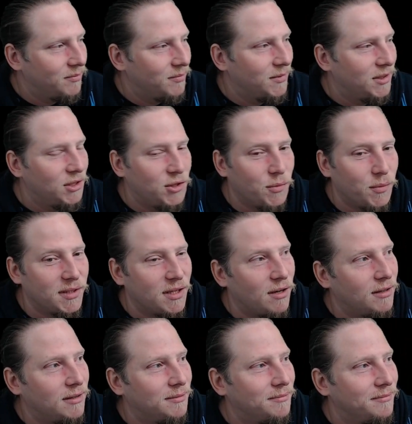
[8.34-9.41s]
Should we start?
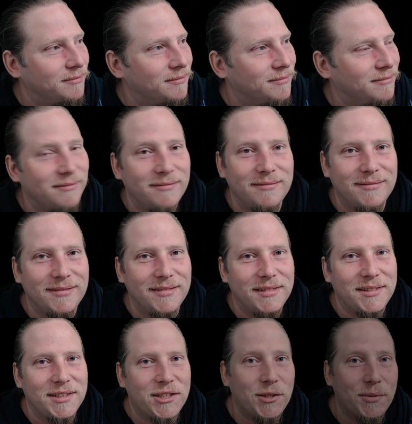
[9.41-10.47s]

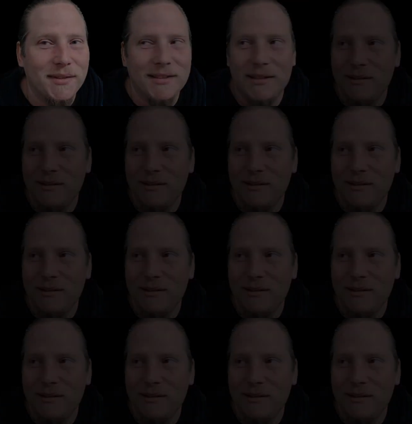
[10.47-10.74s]
Should we start?